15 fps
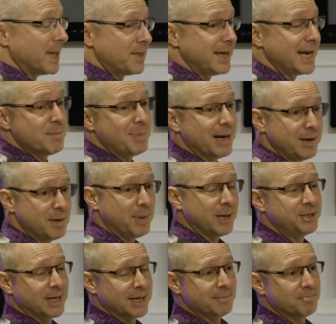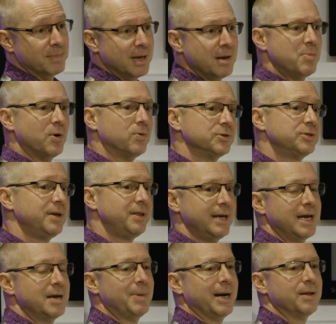Think about your budget, but also
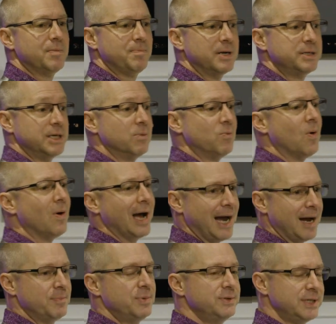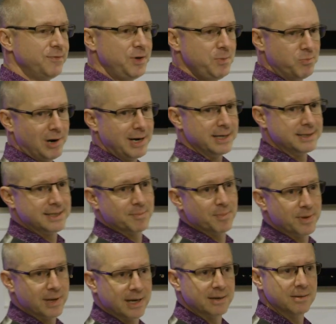think about the budget. What happens if you break
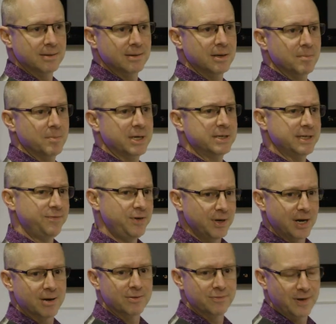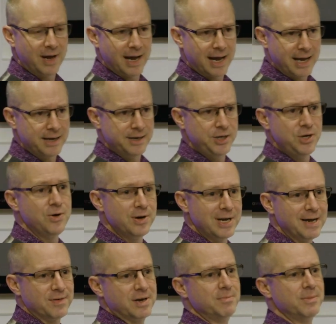something? Because if you go off air, you could
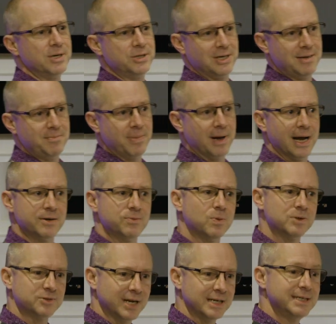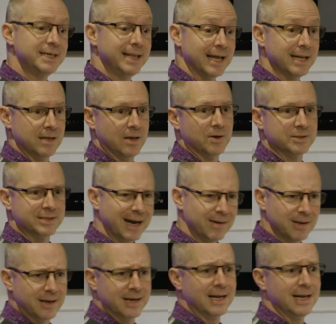have a commercial impact. What's actually that loss? How
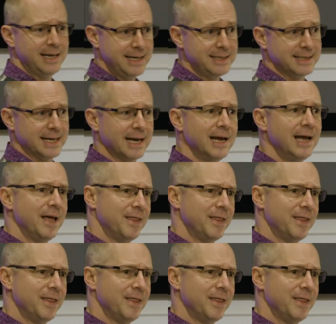likely is it?